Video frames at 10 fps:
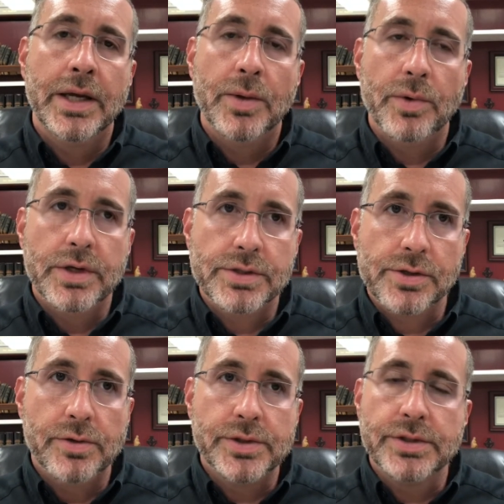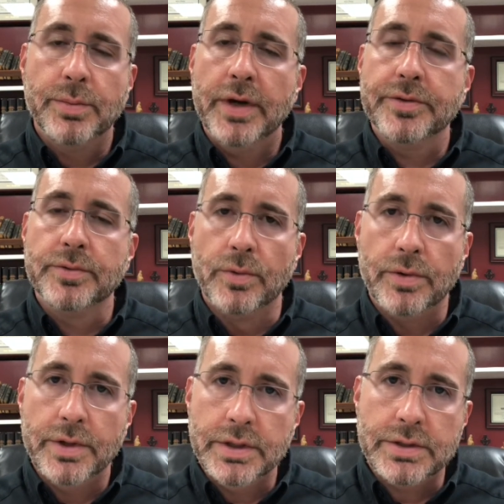what it shows us about the
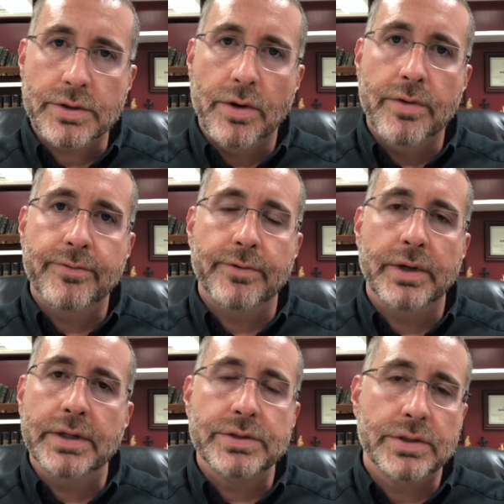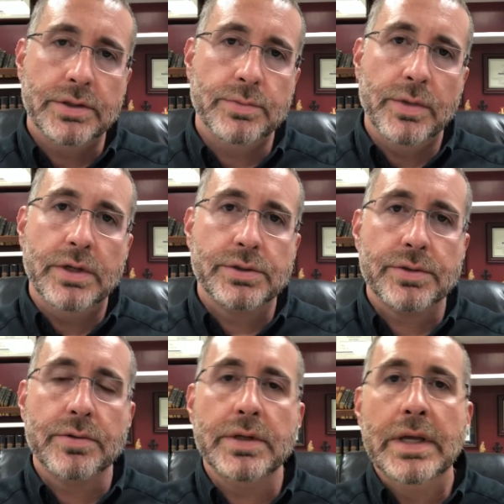Lord and His heart for us and His
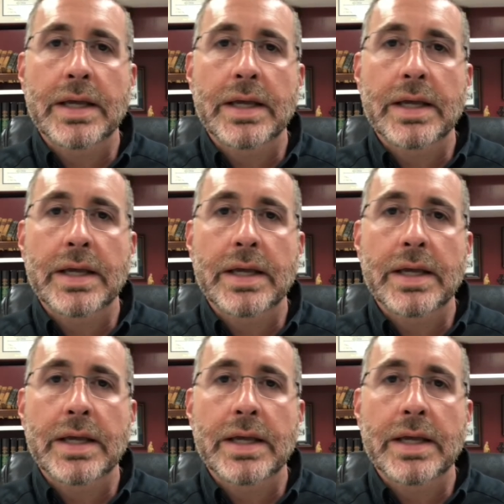ministry